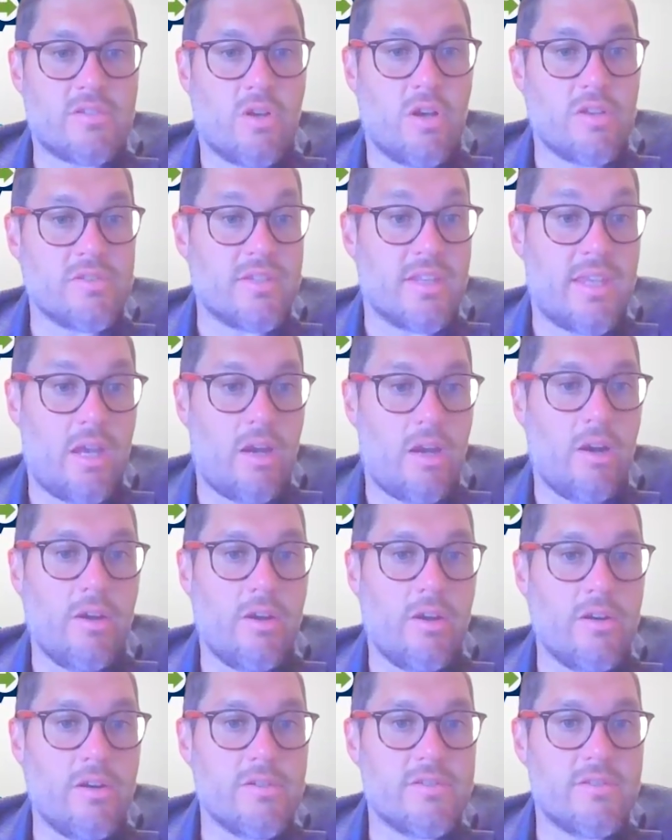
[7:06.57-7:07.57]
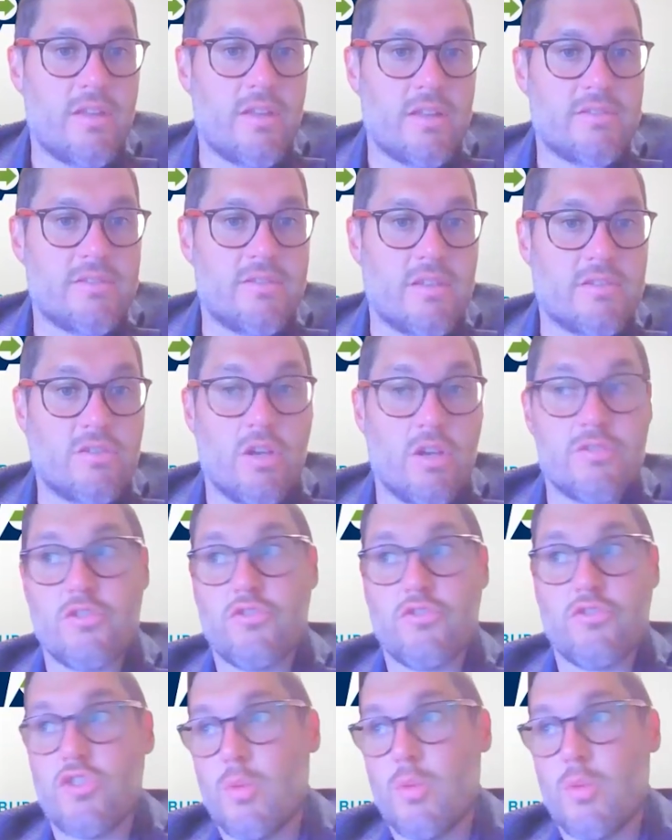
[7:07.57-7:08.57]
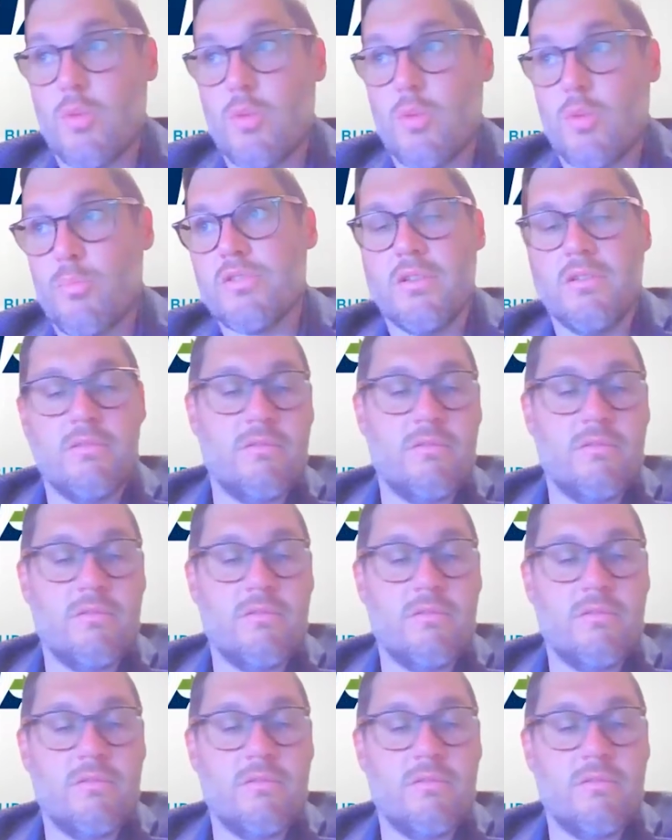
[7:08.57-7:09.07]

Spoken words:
that's cost to carriers, that's cost to shippers,